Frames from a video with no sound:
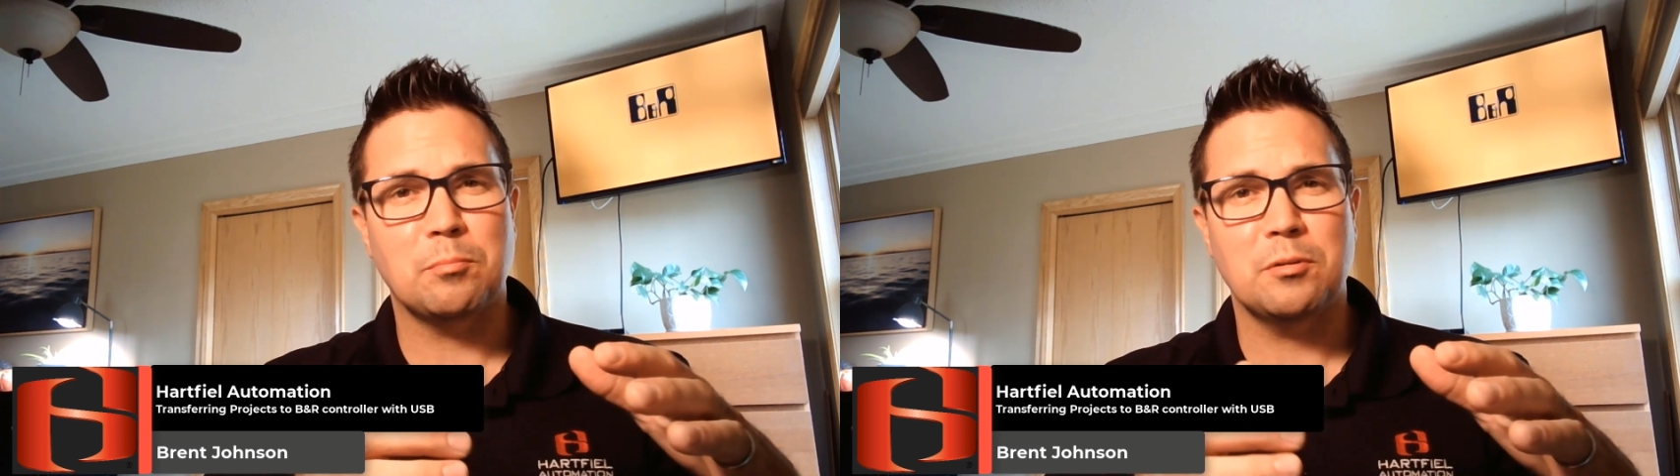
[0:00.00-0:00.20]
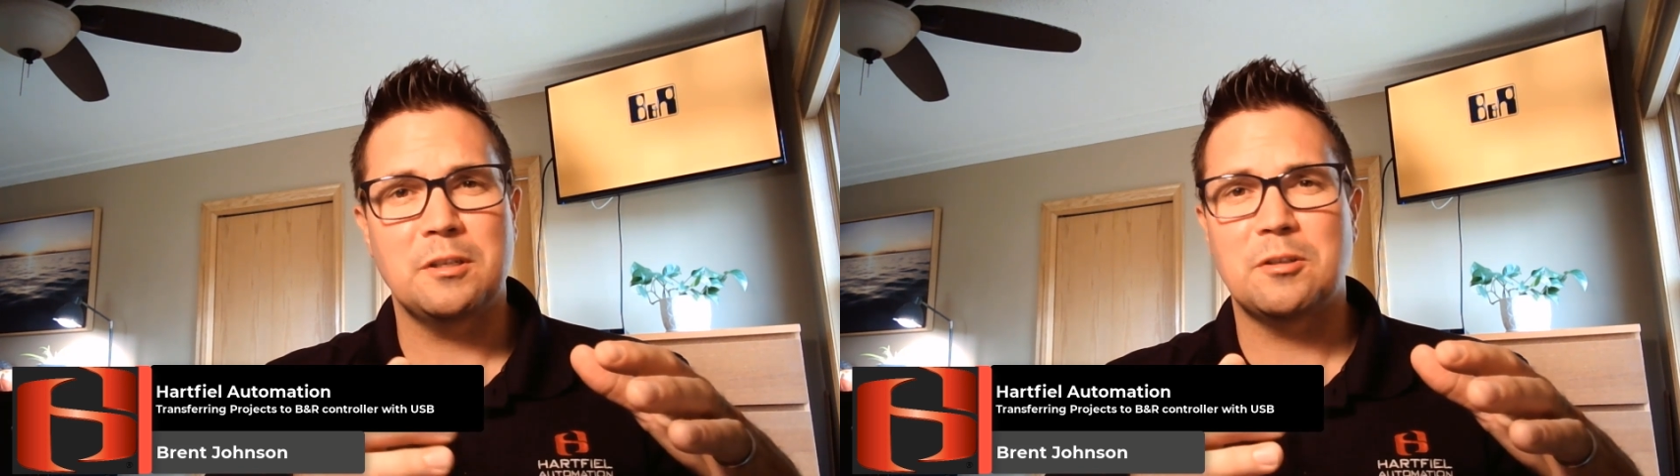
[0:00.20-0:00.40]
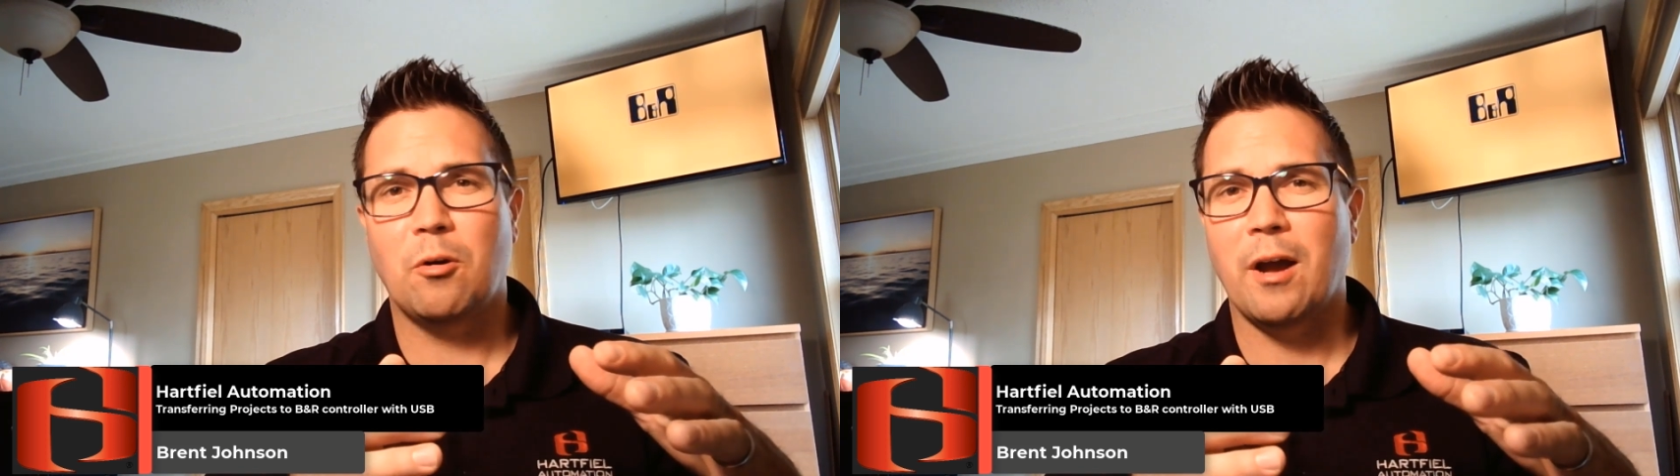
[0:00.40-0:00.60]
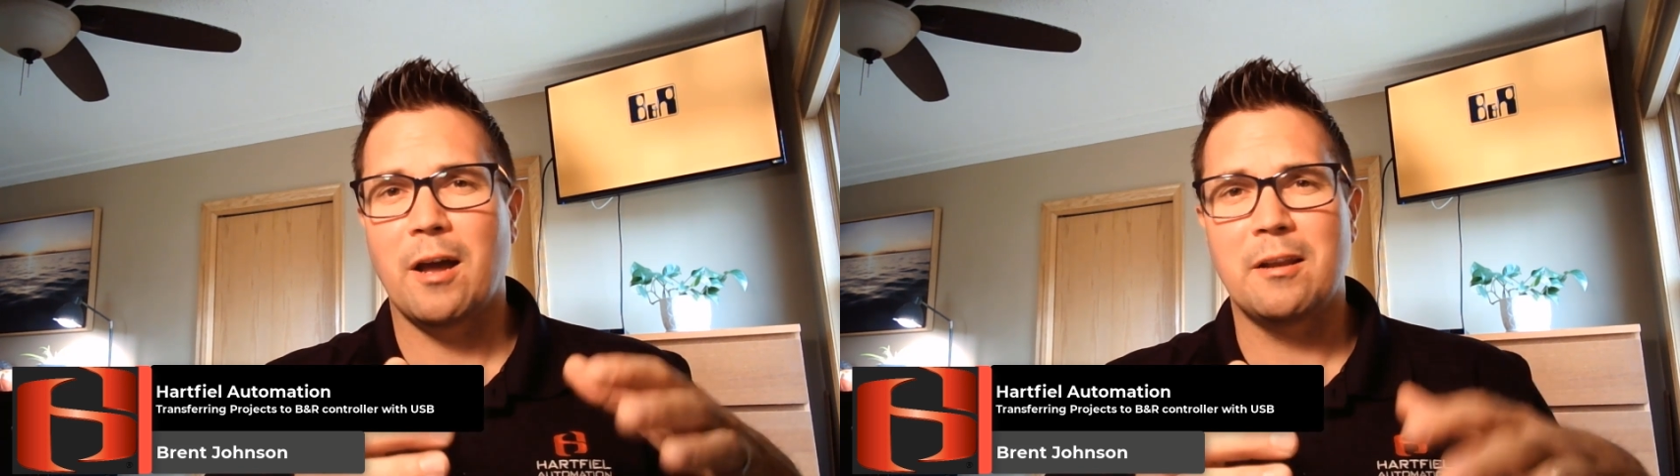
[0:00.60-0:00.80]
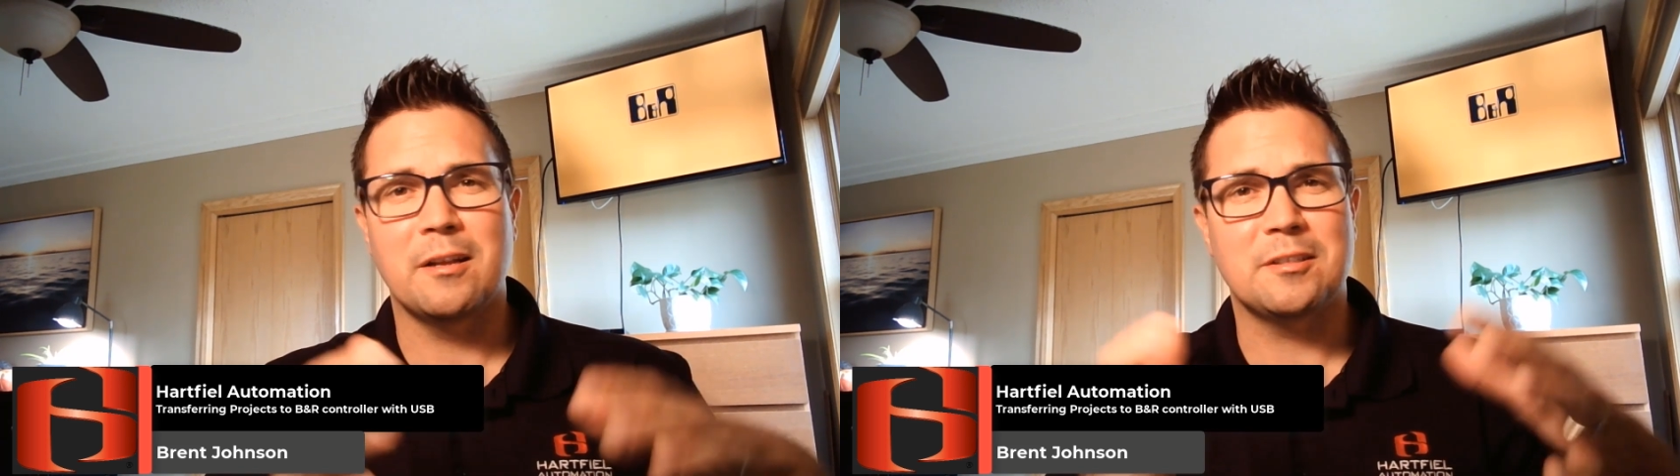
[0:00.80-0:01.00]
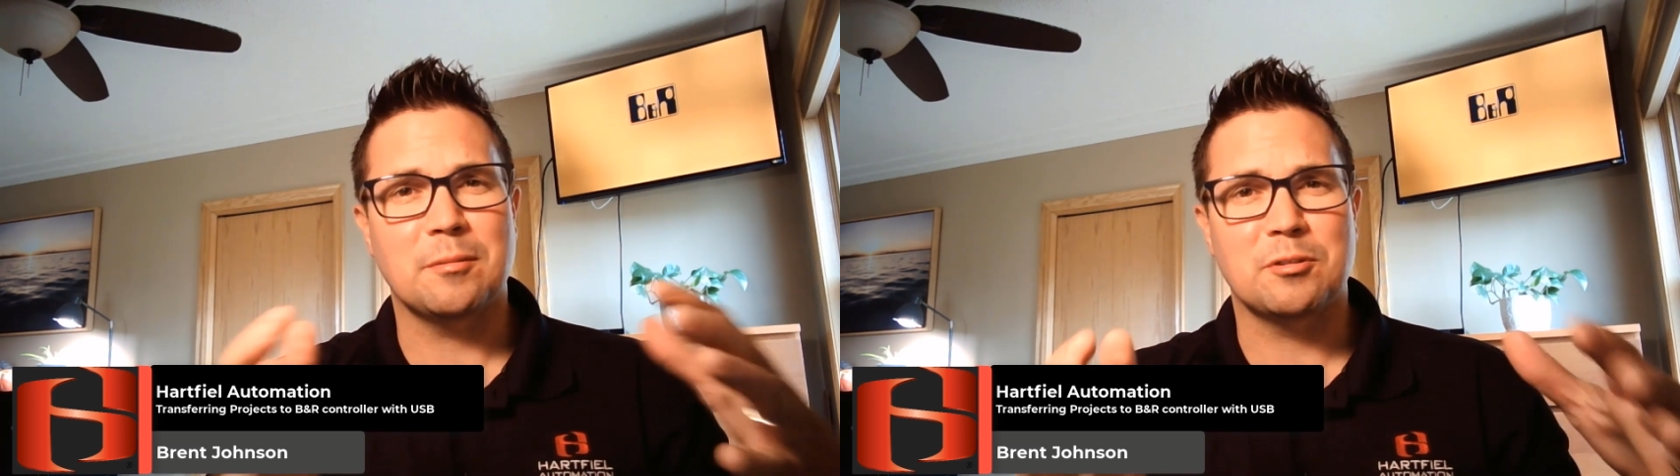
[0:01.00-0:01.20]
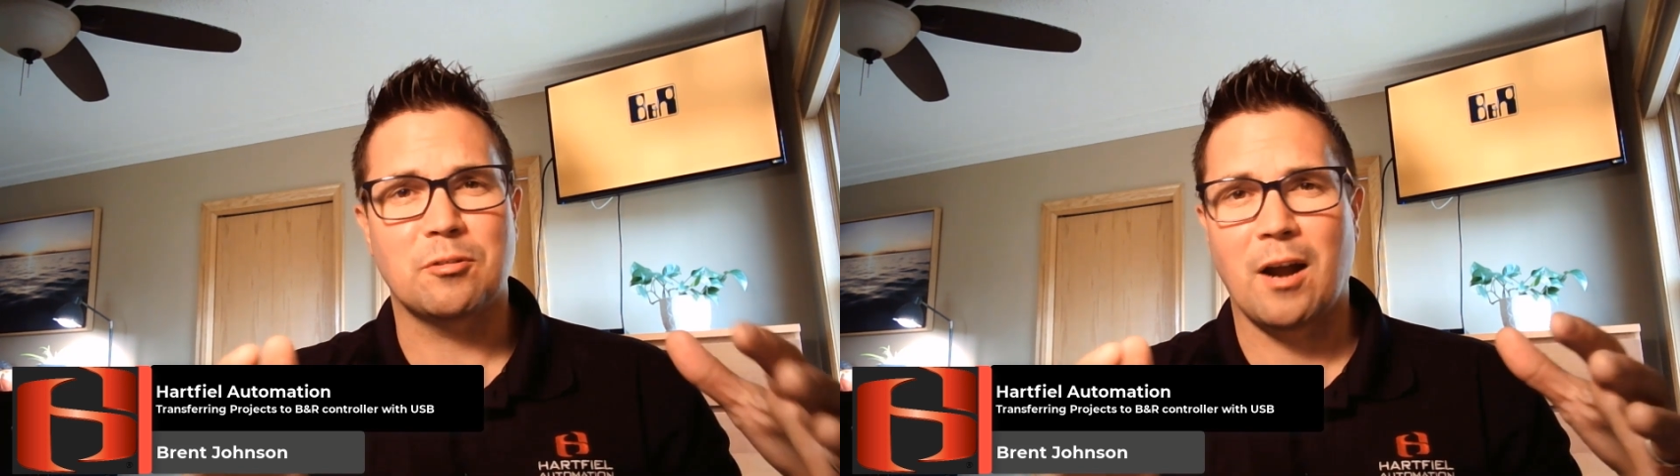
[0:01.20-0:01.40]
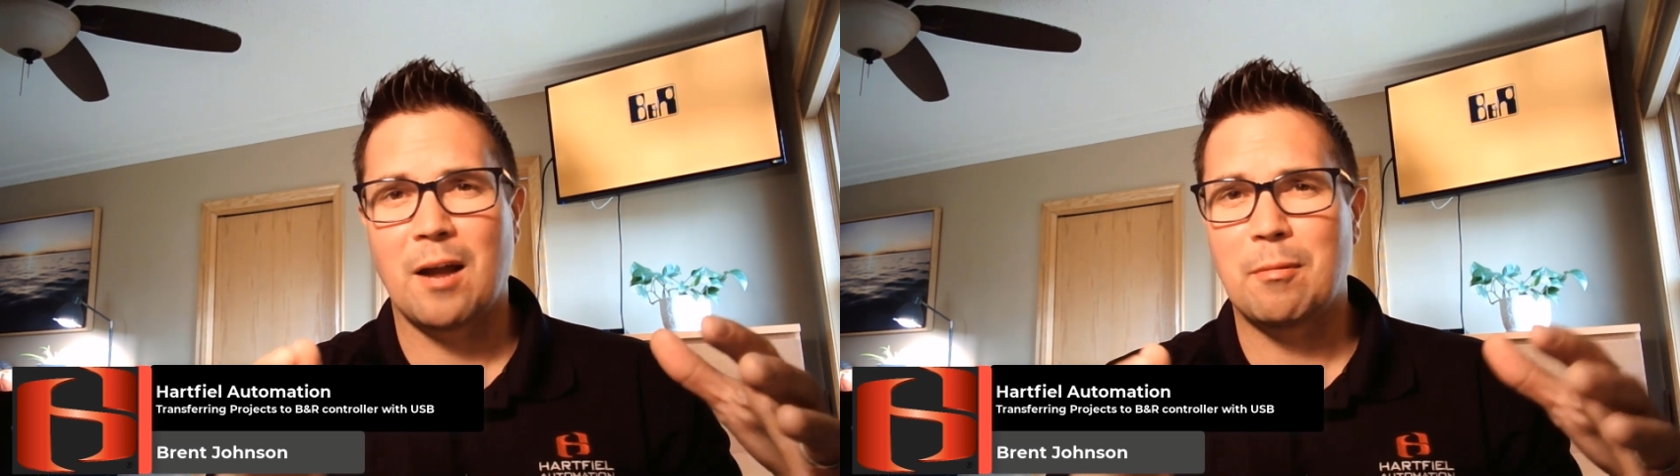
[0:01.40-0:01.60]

please go ahead and hit subscribe.